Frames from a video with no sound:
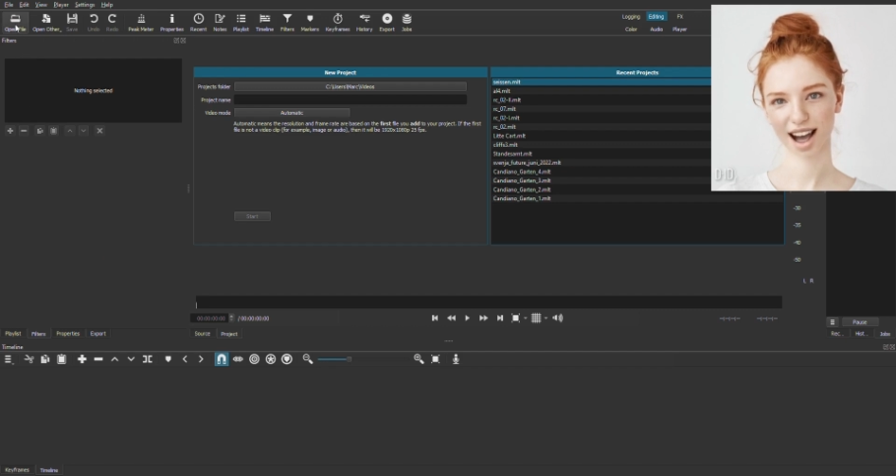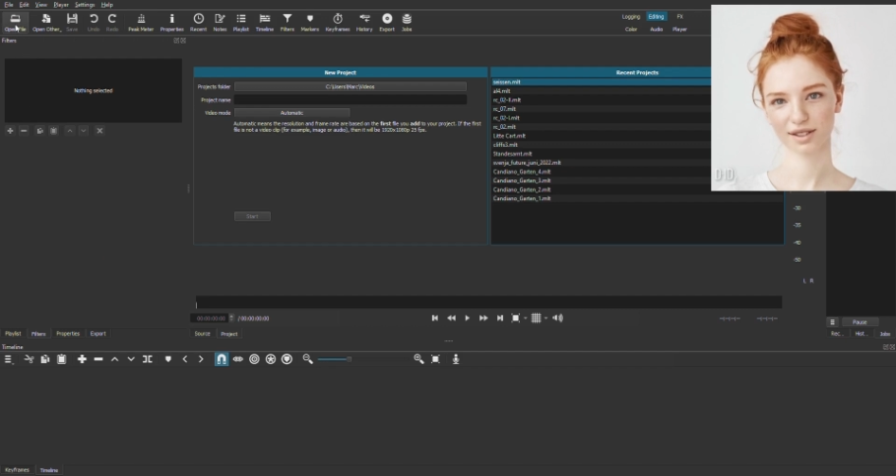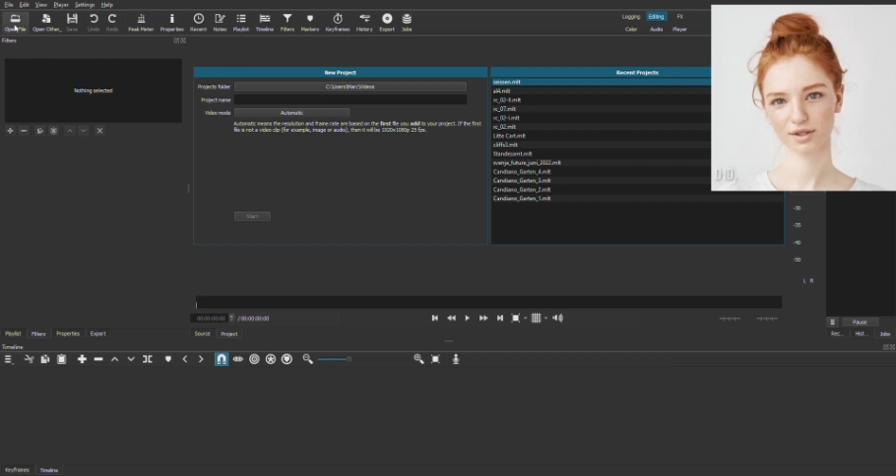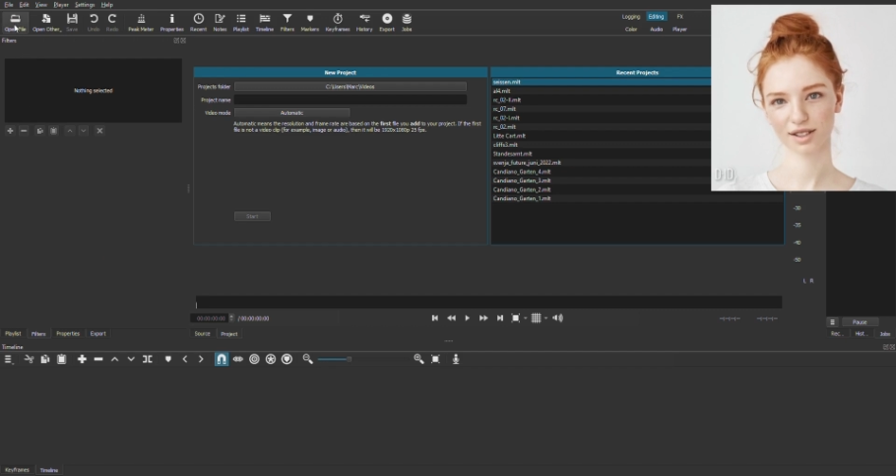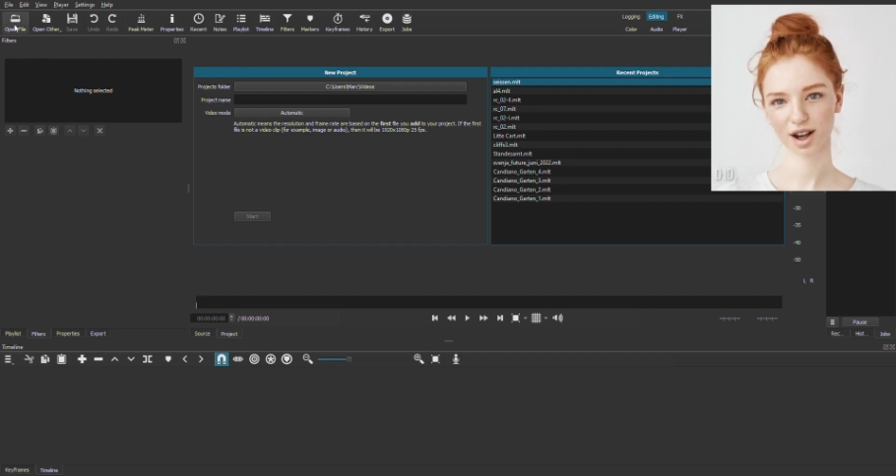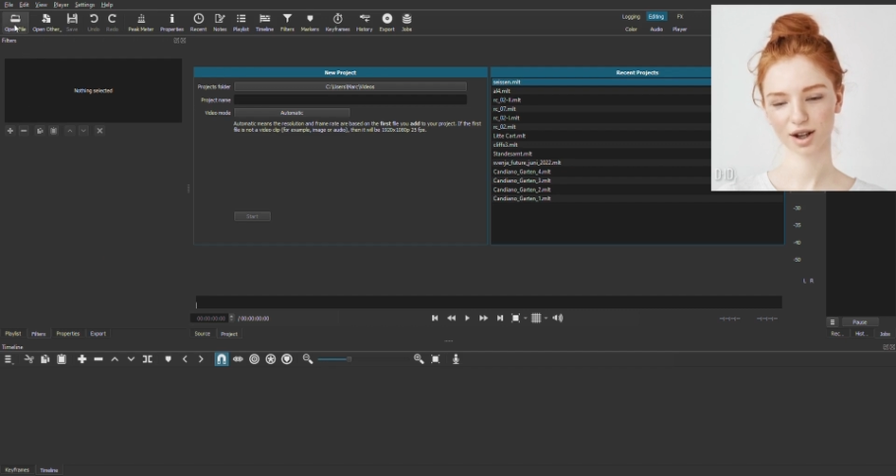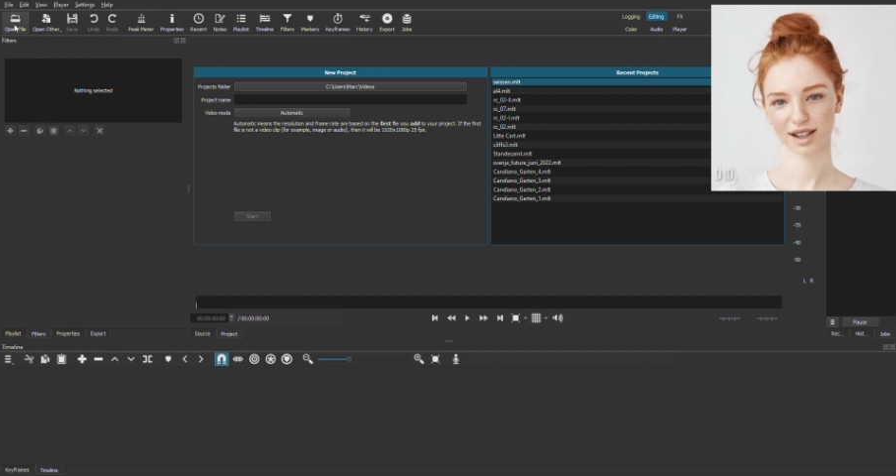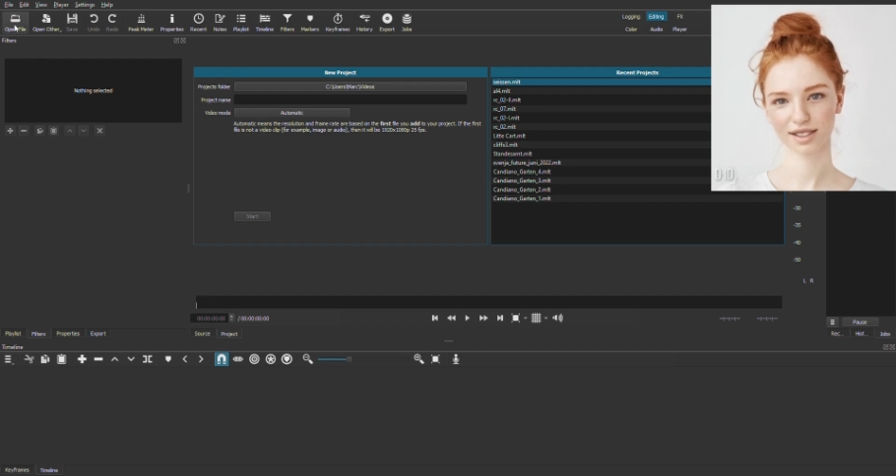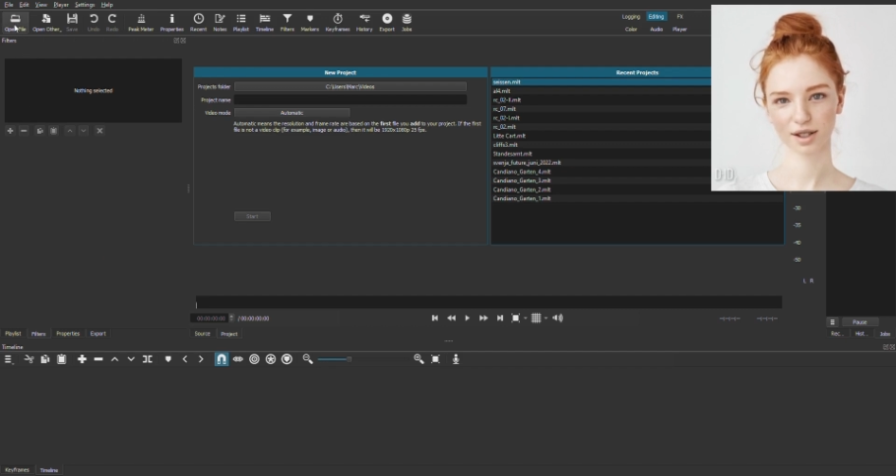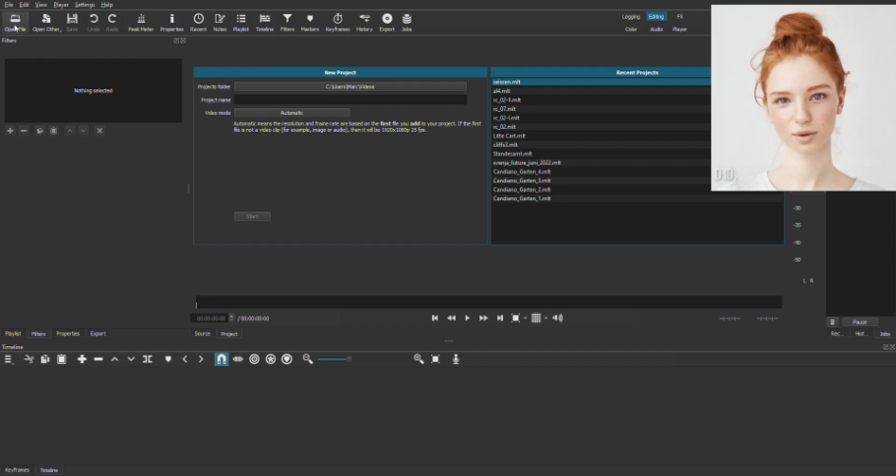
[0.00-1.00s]
any video
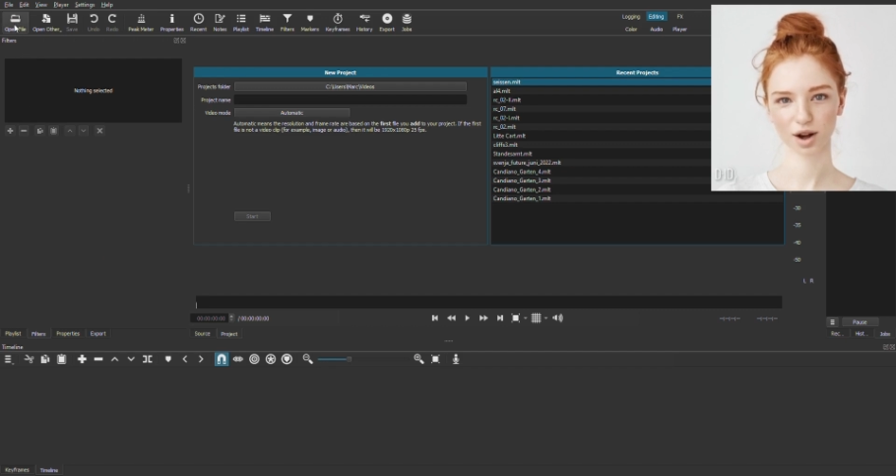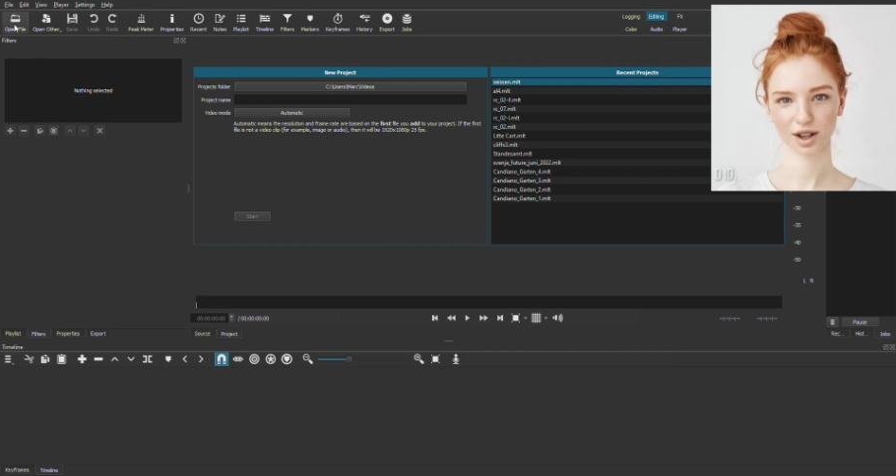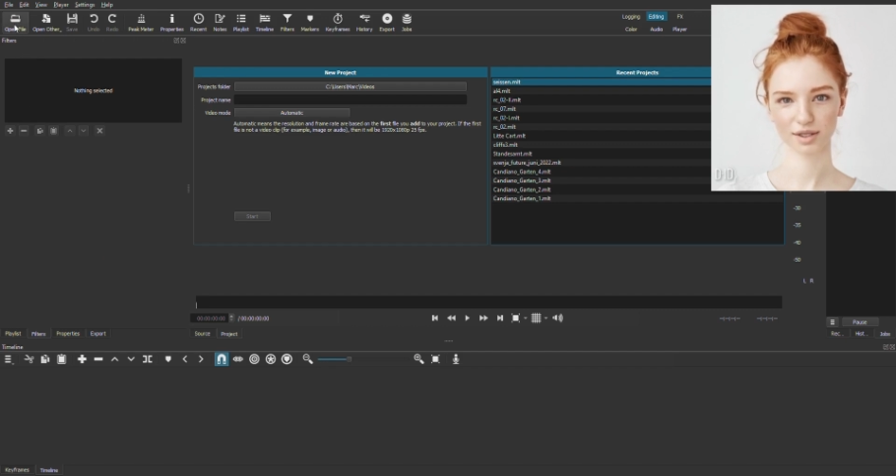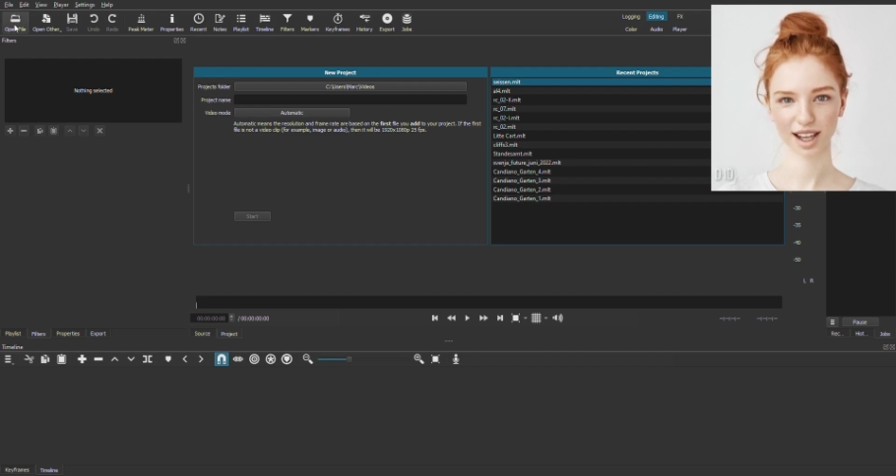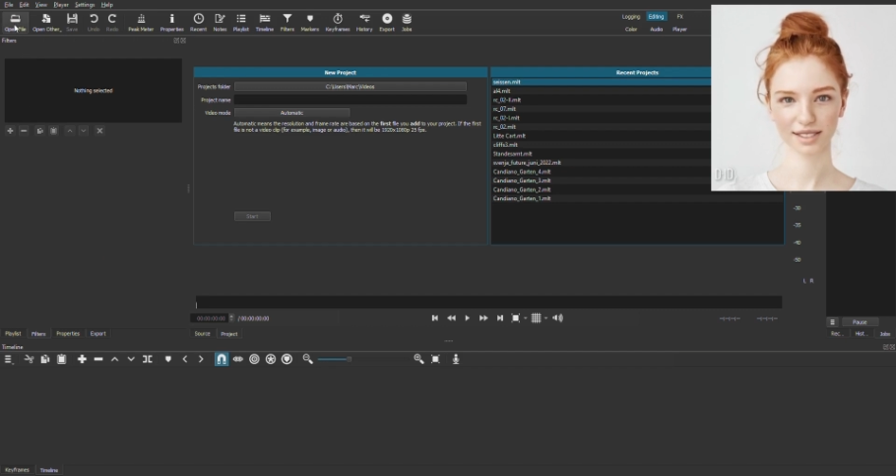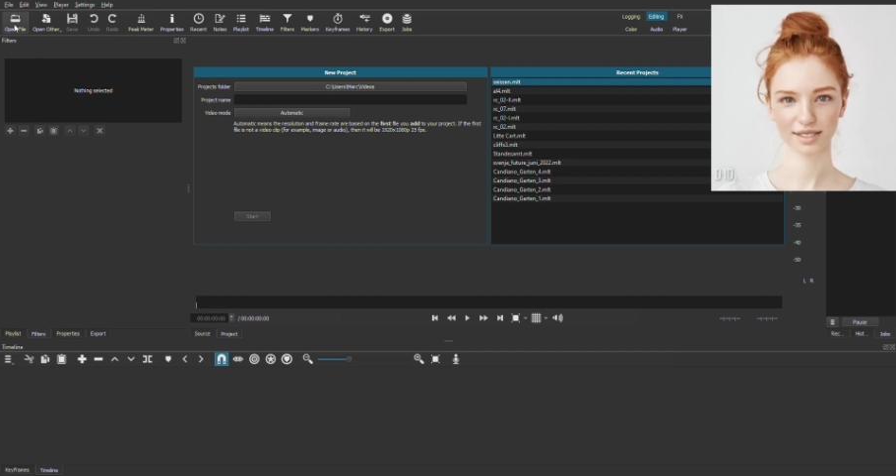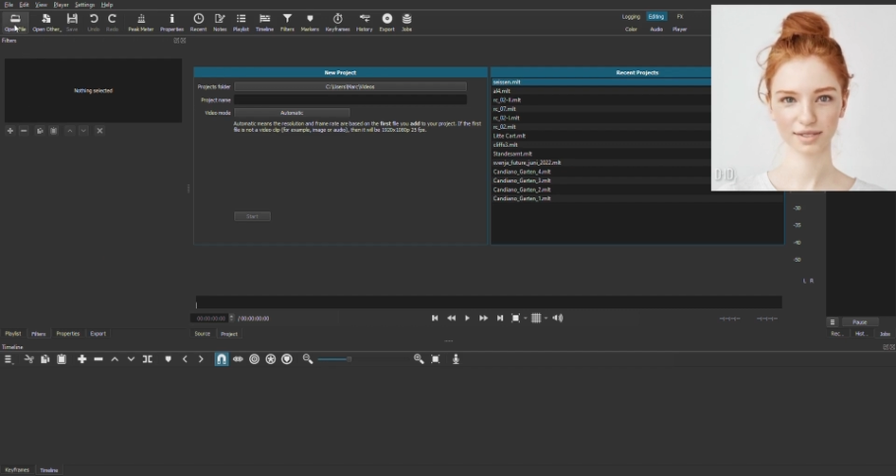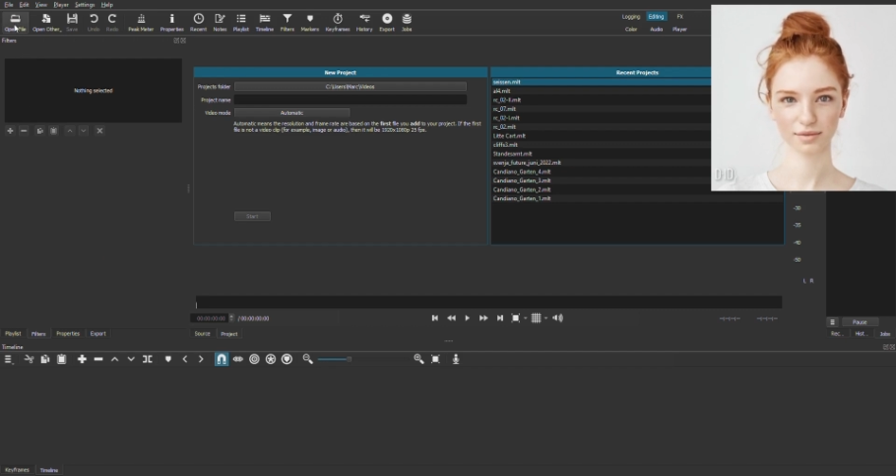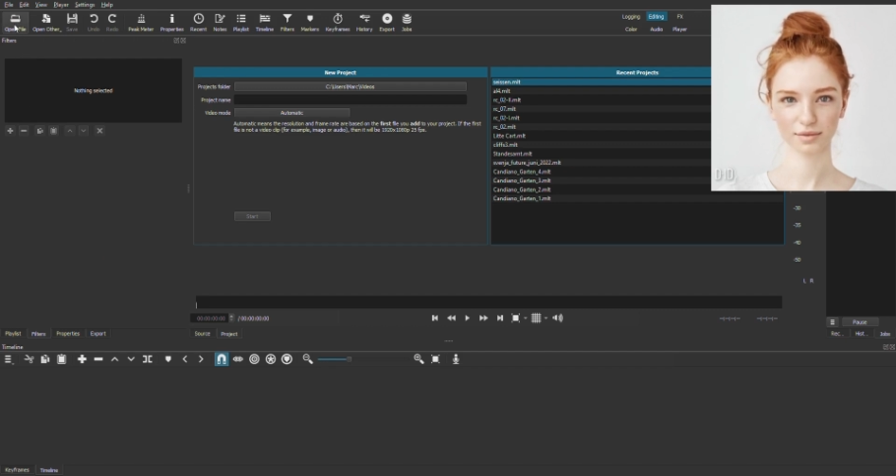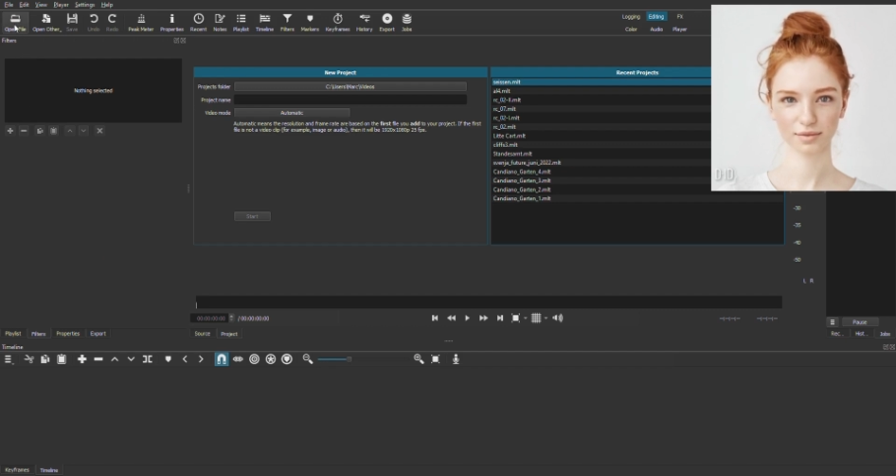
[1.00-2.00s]
editing process.